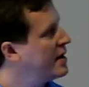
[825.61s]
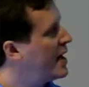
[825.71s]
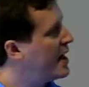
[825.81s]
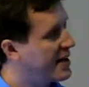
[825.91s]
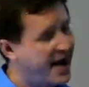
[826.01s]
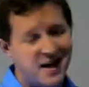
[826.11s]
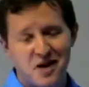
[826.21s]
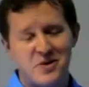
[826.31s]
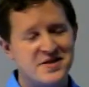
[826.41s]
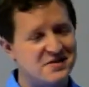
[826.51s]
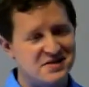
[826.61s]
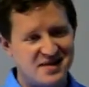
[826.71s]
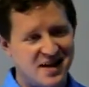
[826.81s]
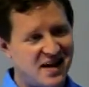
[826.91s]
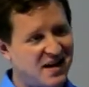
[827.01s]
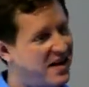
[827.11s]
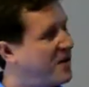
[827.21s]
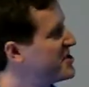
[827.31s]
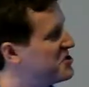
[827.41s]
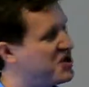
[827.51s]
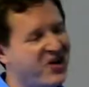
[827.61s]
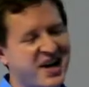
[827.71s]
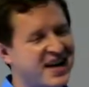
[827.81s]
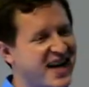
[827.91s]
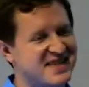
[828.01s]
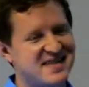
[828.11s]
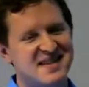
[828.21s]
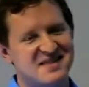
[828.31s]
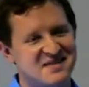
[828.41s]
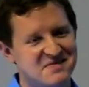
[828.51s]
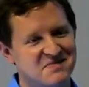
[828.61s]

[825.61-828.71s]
And again, I wasn't, uh, I wasn't cheering against this,